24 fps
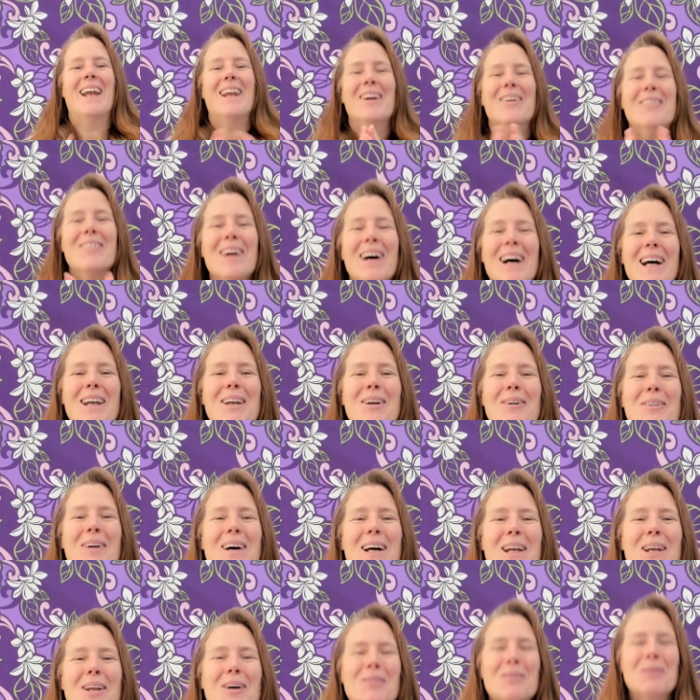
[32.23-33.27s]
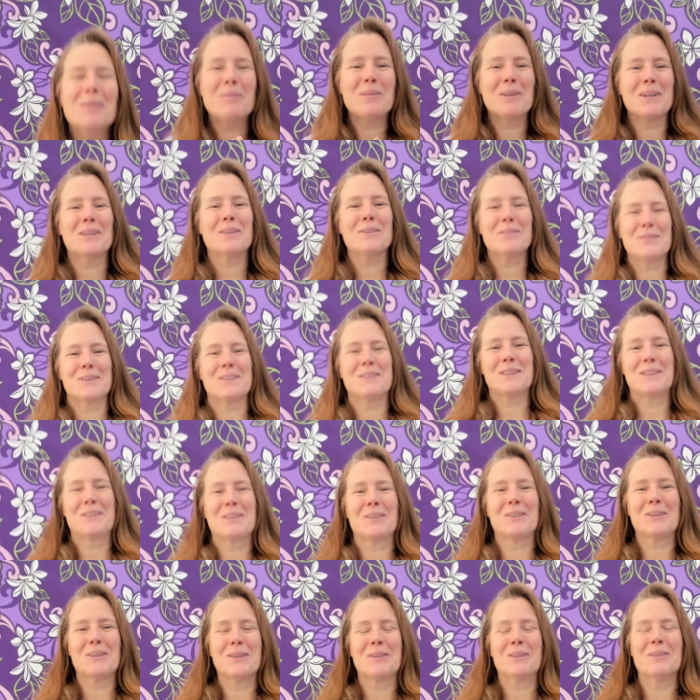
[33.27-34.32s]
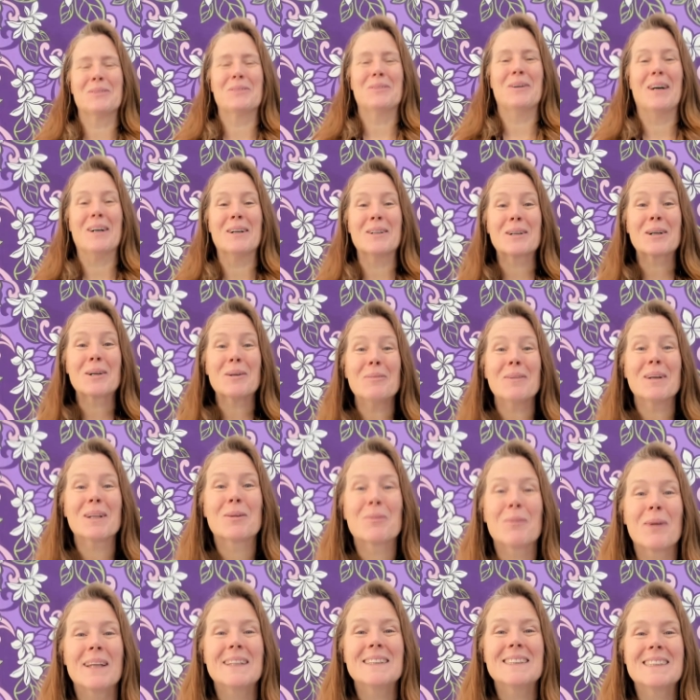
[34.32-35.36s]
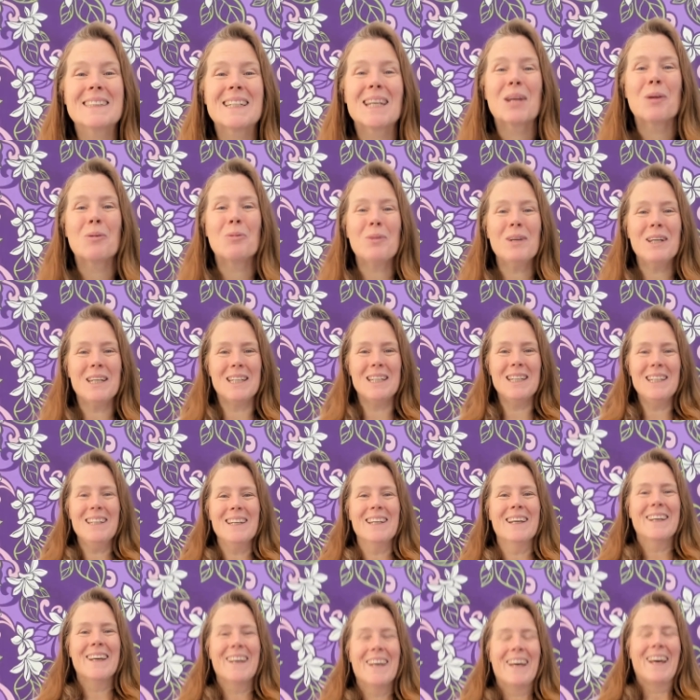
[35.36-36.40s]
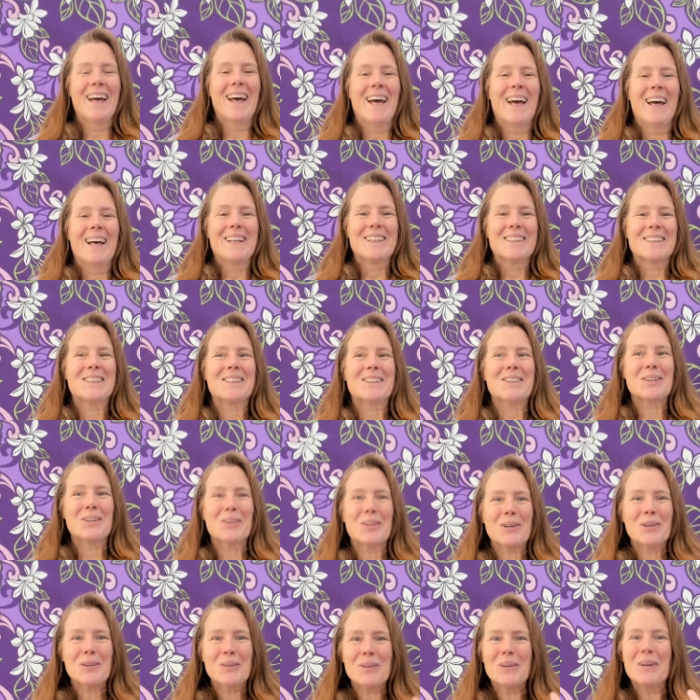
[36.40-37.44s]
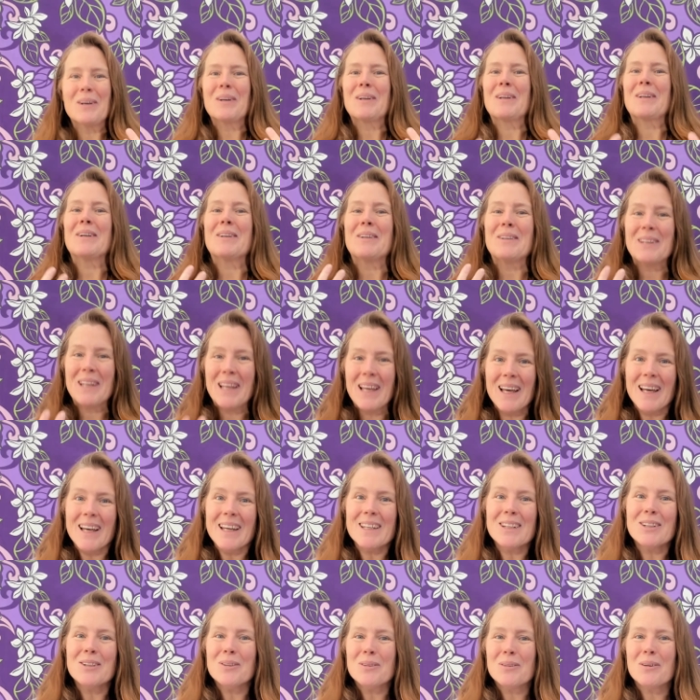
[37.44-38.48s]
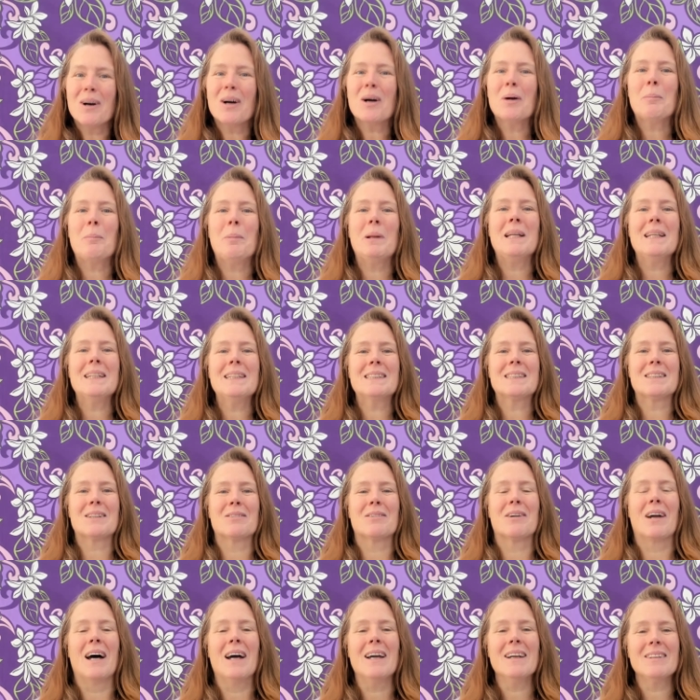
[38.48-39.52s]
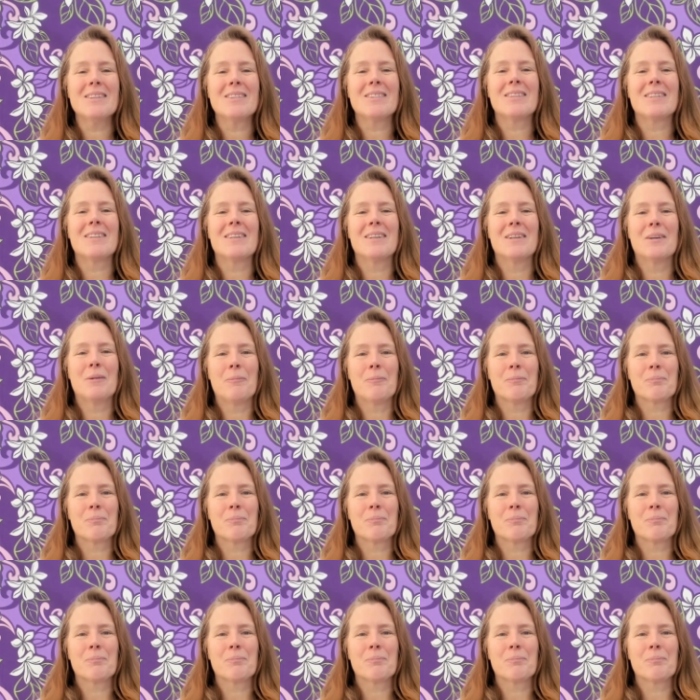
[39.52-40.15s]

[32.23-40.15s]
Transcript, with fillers: Aloha, aloha, aloha, beautiful soul. Welcome at Wednesday Wee. So, yeah, you are a pleaser, right?